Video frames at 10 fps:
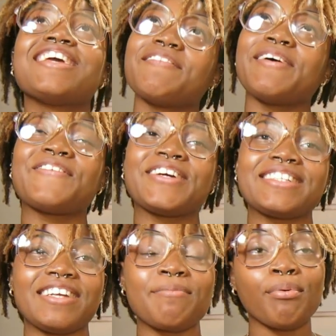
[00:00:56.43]
give my
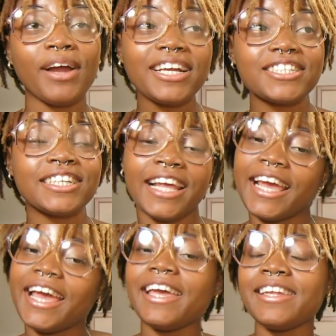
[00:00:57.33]
first impression
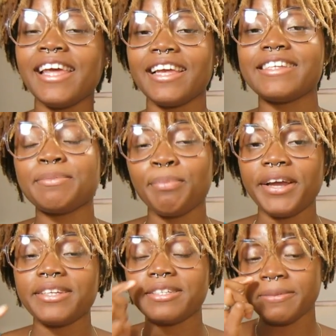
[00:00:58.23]
and
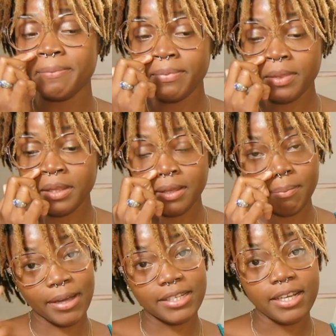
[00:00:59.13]
express
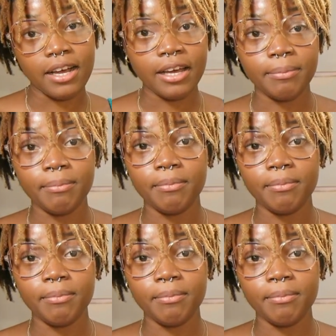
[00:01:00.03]
my time